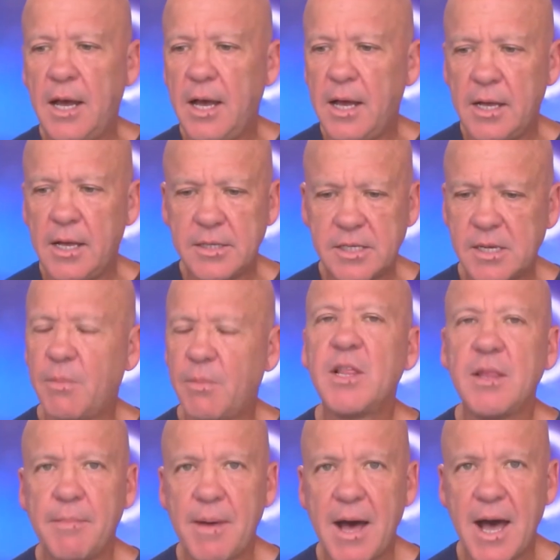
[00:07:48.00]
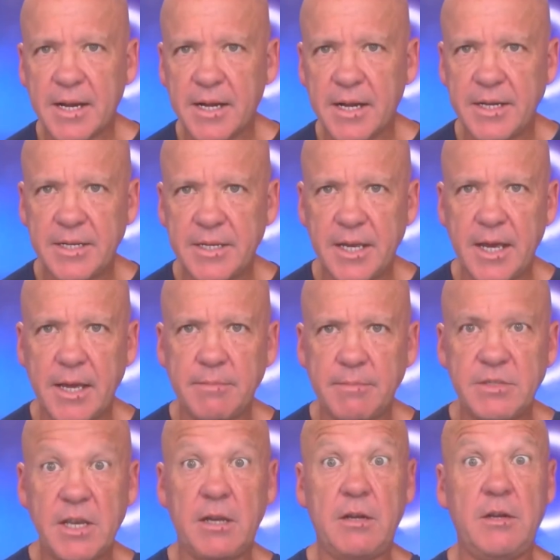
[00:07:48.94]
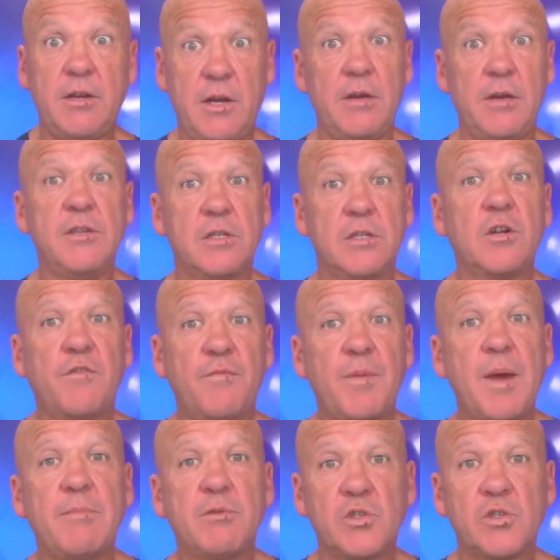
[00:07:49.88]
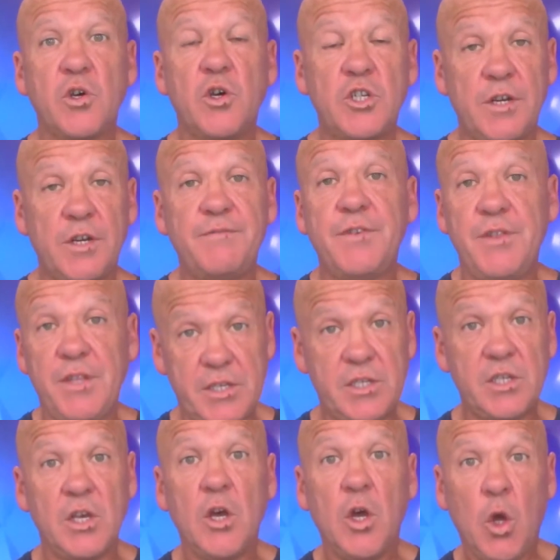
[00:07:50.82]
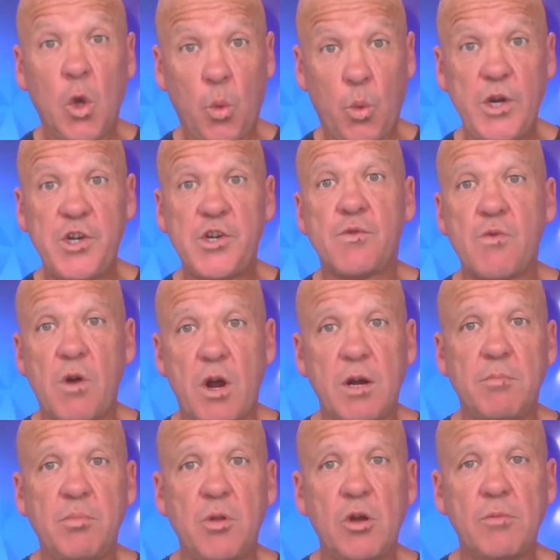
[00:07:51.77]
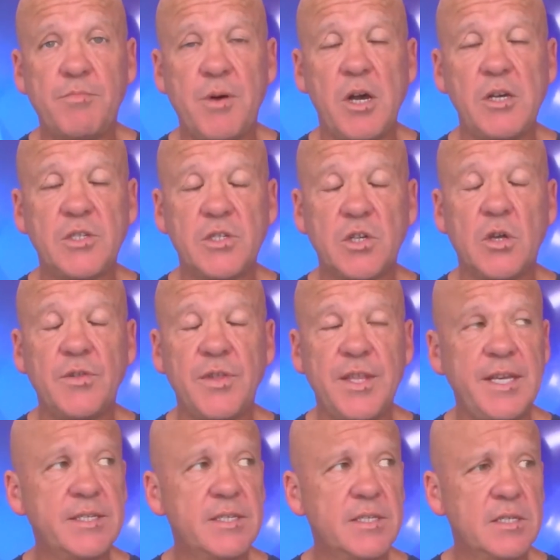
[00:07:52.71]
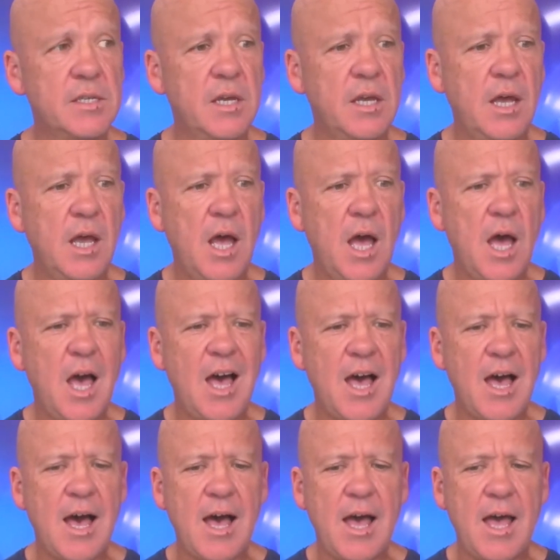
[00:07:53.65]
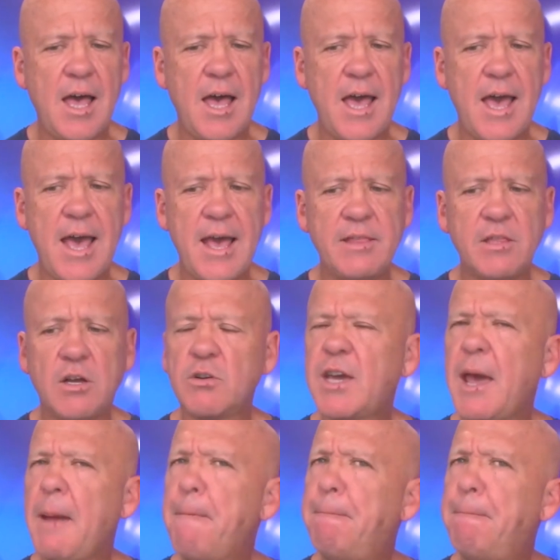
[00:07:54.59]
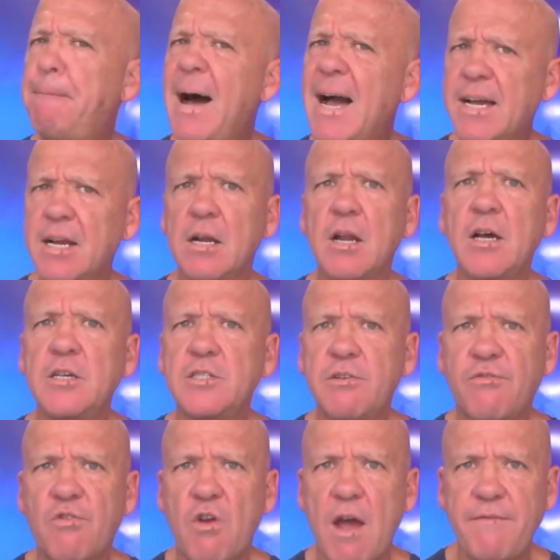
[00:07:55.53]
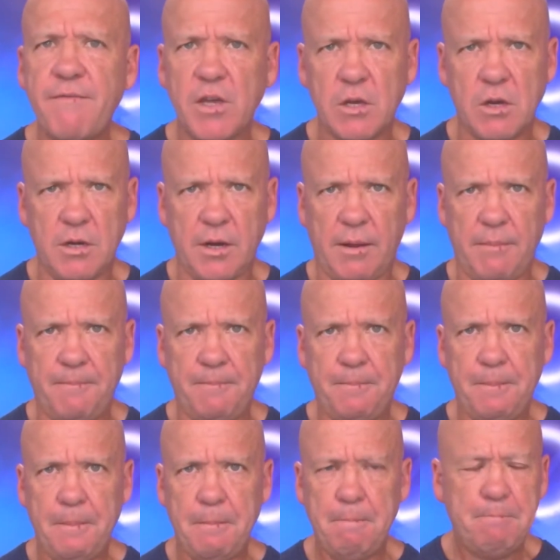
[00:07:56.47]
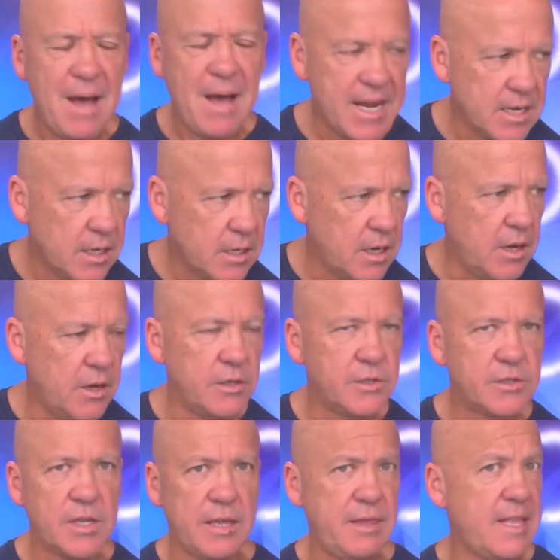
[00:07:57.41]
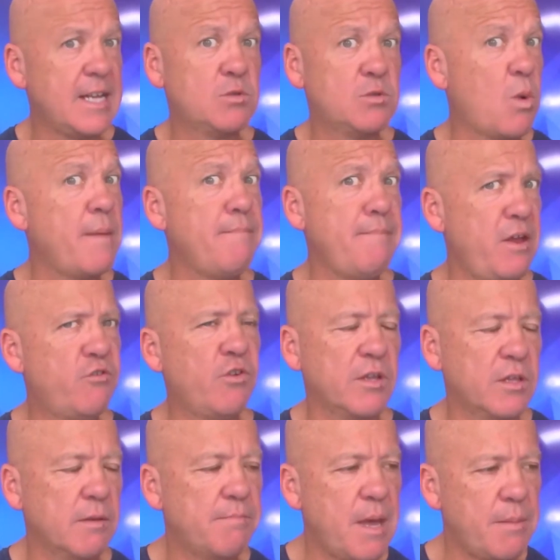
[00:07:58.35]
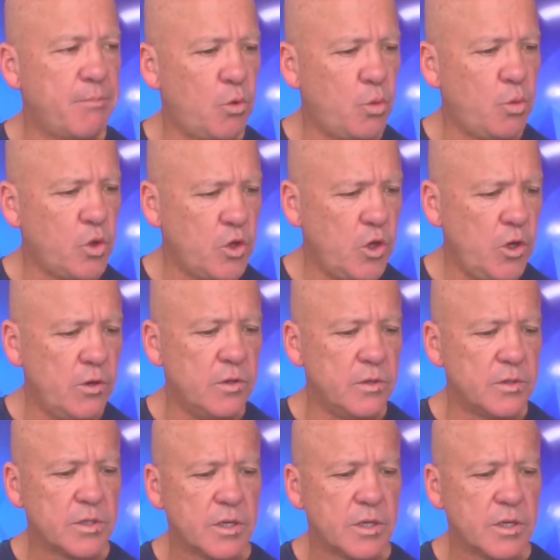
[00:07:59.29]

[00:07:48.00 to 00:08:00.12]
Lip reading: someone in the marketing team said, there's a lot of people searching for this, we should write a blog post on this, and they'll get bucket loads of traffic on it. Bucket loads. And that's one metric that people will use,